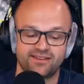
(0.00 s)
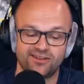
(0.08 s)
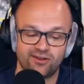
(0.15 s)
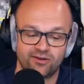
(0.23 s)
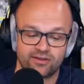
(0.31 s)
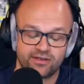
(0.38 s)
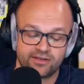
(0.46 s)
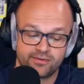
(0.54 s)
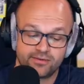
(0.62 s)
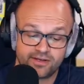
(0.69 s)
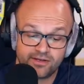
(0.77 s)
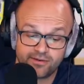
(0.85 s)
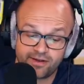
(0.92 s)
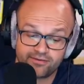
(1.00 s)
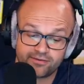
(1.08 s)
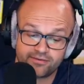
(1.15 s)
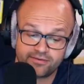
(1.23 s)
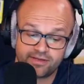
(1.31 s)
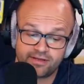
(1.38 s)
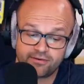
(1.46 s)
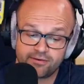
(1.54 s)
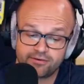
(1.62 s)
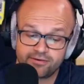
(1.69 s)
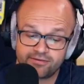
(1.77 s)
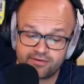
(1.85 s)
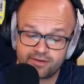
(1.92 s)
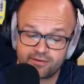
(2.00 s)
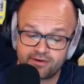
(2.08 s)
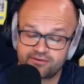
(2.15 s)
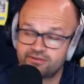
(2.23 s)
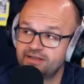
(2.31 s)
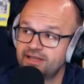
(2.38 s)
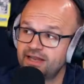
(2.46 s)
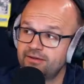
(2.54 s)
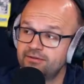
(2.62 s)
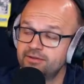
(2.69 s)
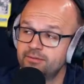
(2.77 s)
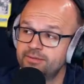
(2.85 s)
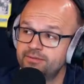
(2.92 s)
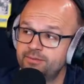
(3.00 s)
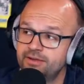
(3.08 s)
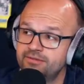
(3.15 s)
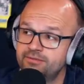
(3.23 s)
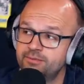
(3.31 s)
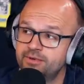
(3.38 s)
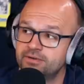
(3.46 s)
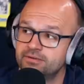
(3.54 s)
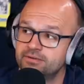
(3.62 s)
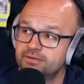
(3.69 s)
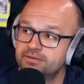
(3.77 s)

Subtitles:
in York and Newcastle, their owners very graciously allowing the women to play football.